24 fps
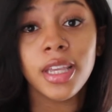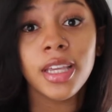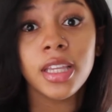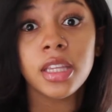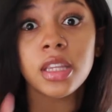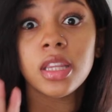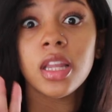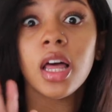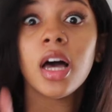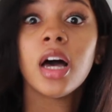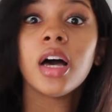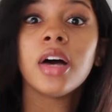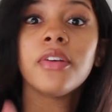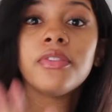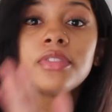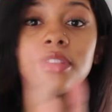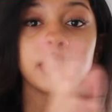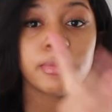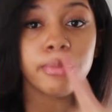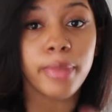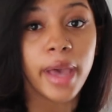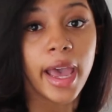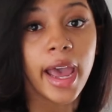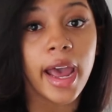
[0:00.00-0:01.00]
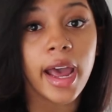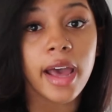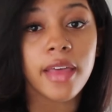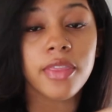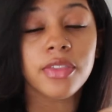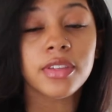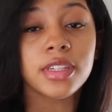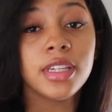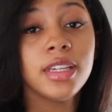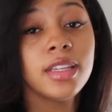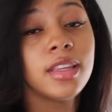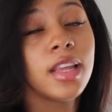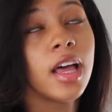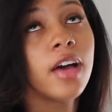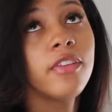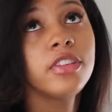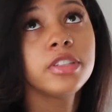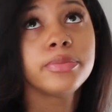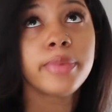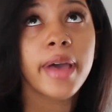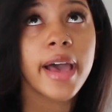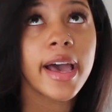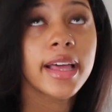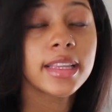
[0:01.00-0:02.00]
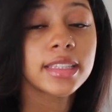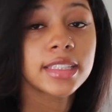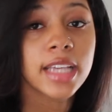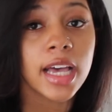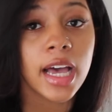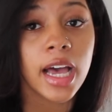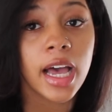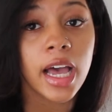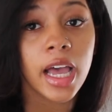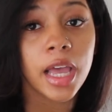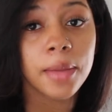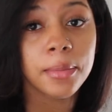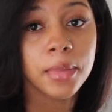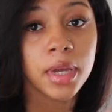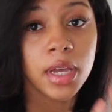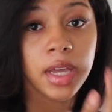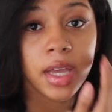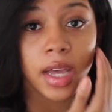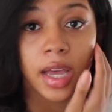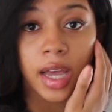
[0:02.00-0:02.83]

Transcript: he loves baths. He loves bath time.